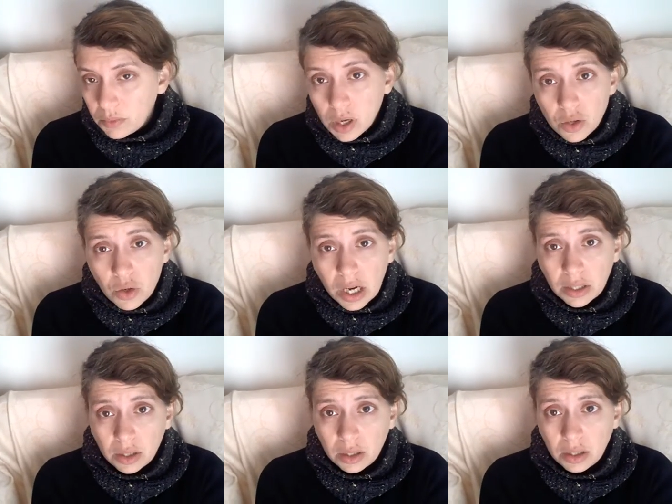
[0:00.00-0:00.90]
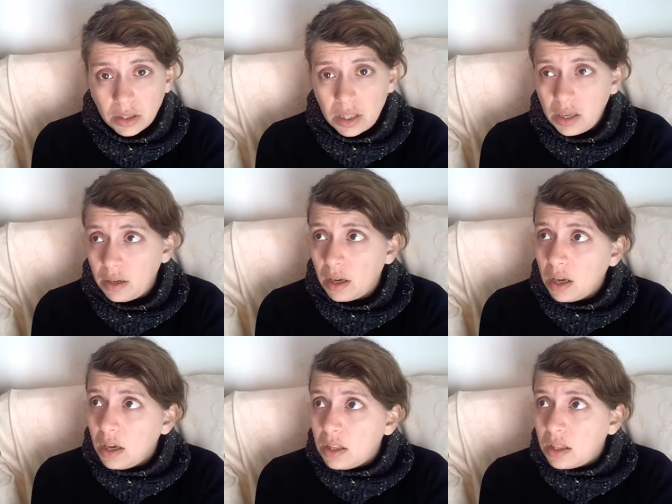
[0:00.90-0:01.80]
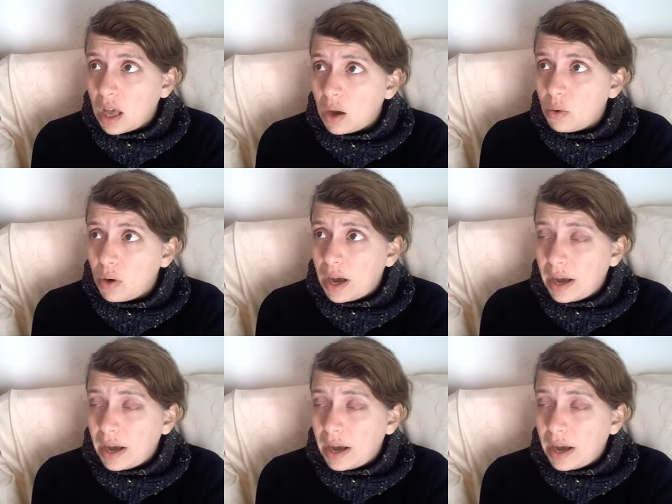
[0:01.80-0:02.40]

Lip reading: You can give now,